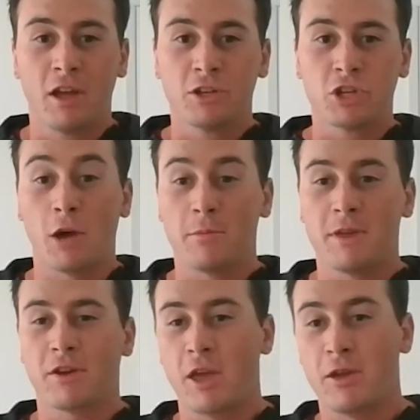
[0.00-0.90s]
taught me,
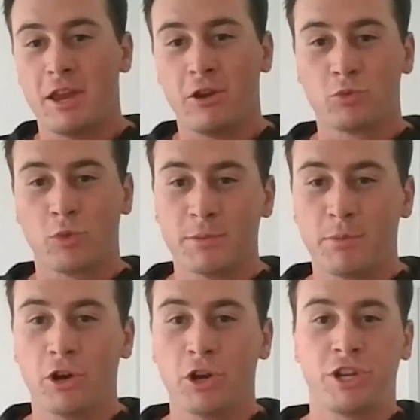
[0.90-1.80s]
okay, here's when to
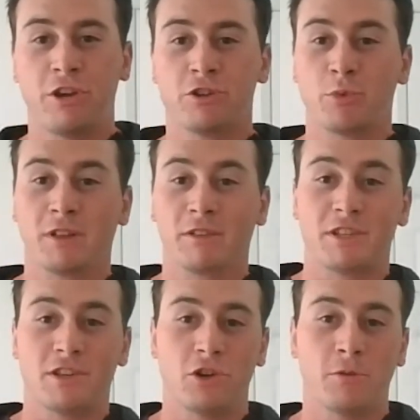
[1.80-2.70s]
push, here's when to
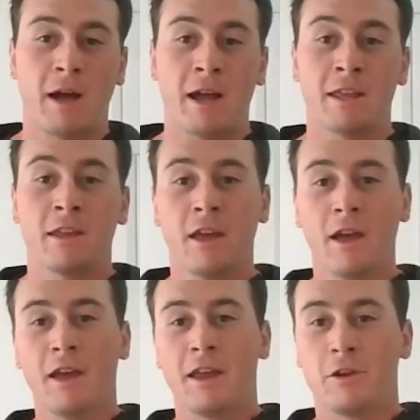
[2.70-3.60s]
listen to your body,
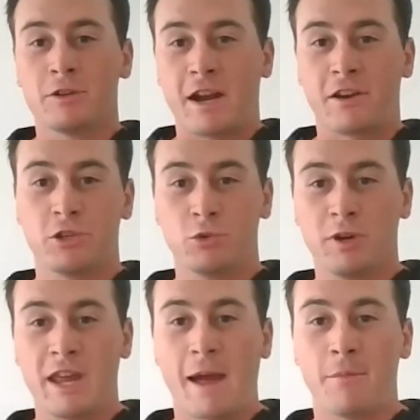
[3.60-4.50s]
here's how to do
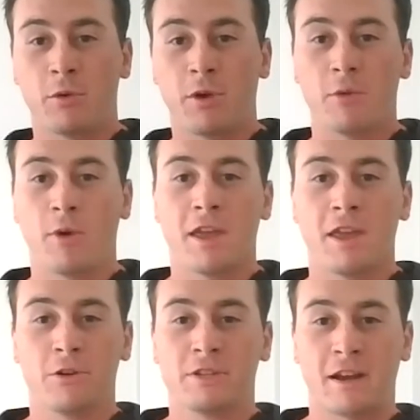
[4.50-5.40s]
rehab the right way,
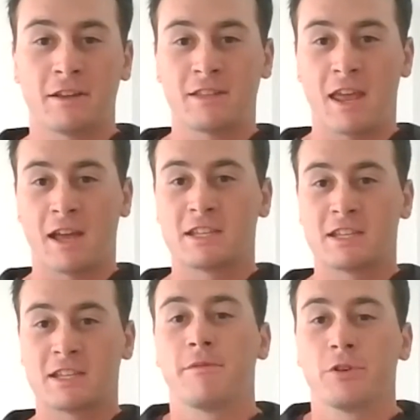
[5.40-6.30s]
here's how to stay on
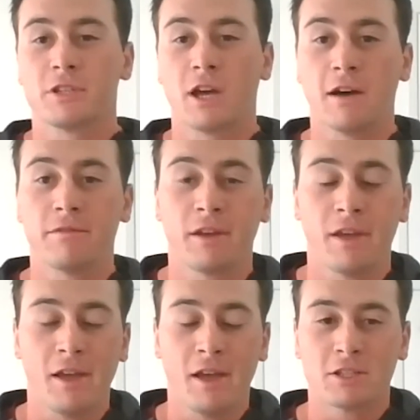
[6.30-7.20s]
top of your stuff.
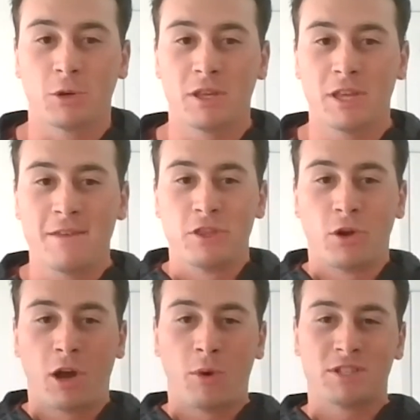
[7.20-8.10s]
So even though
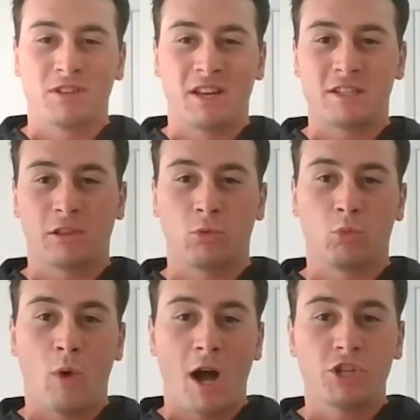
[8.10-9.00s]
I wasn't necessarily
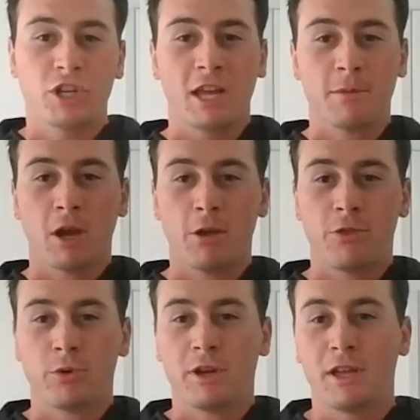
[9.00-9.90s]
watching him go
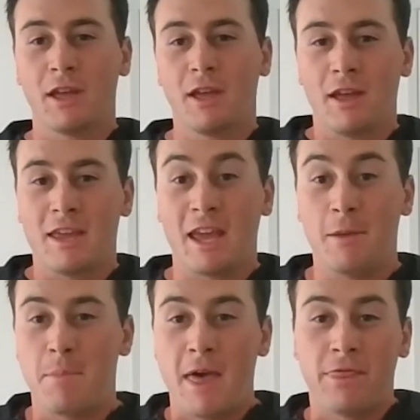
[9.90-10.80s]
through it, he
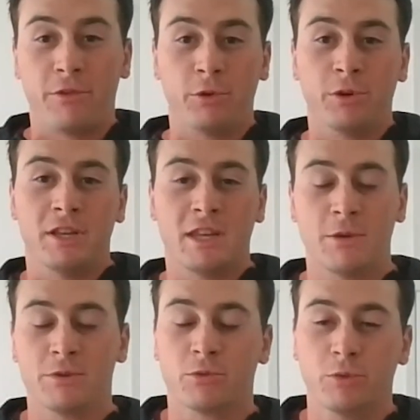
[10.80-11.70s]
had been through it, and he
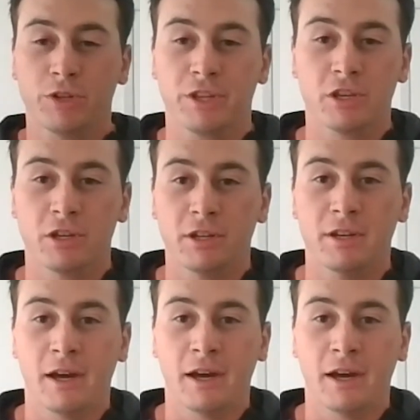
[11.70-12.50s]
was a really good